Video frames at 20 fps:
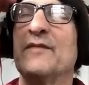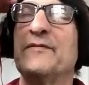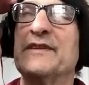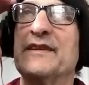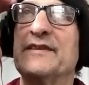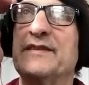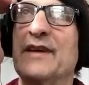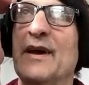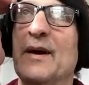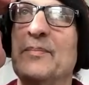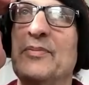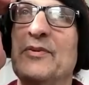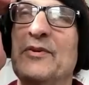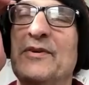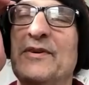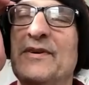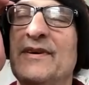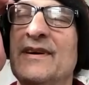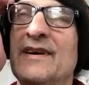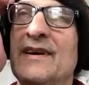in the
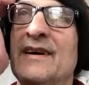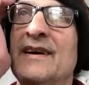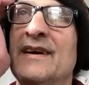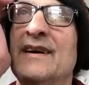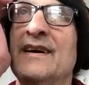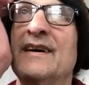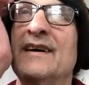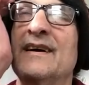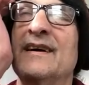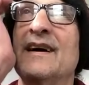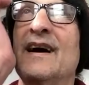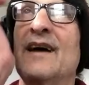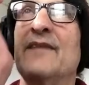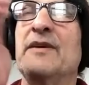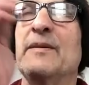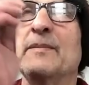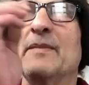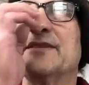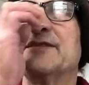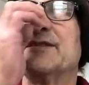temple. I've
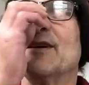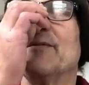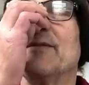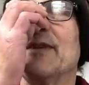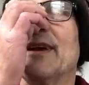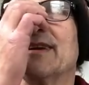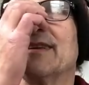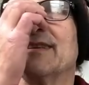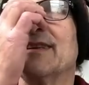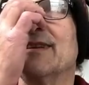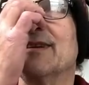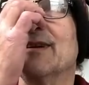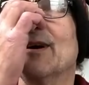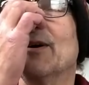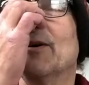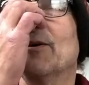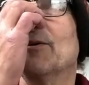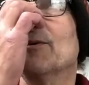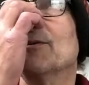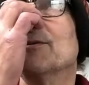hit myself like in the
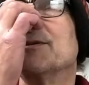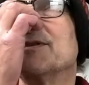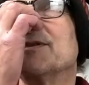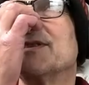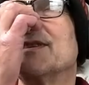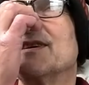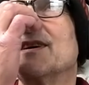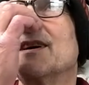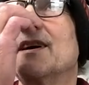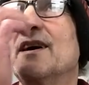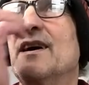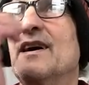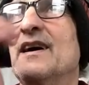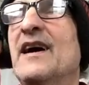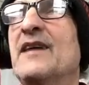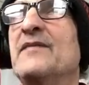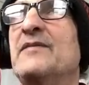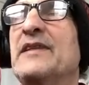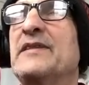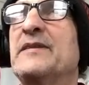nose.
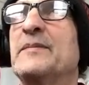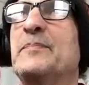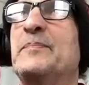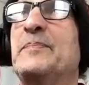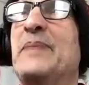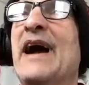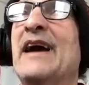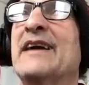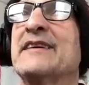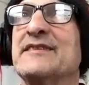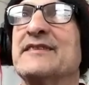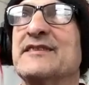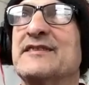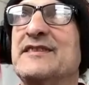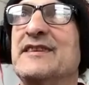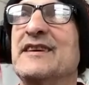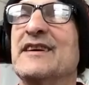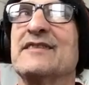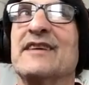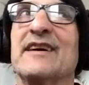I've had the back of the
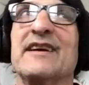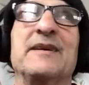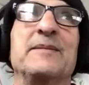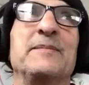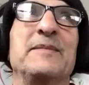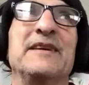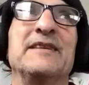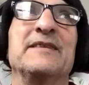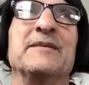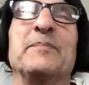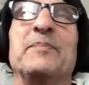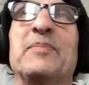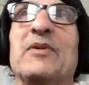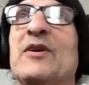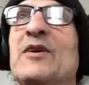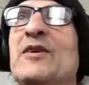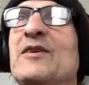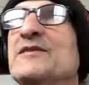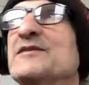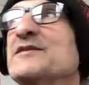stick like hit me in the
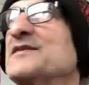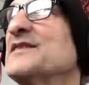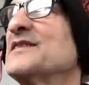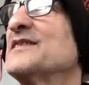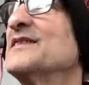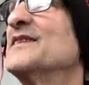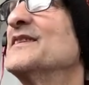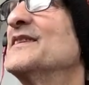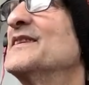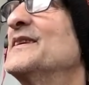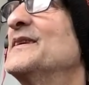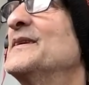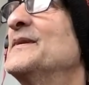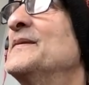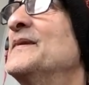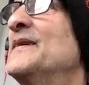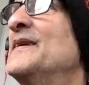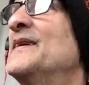balls. I'm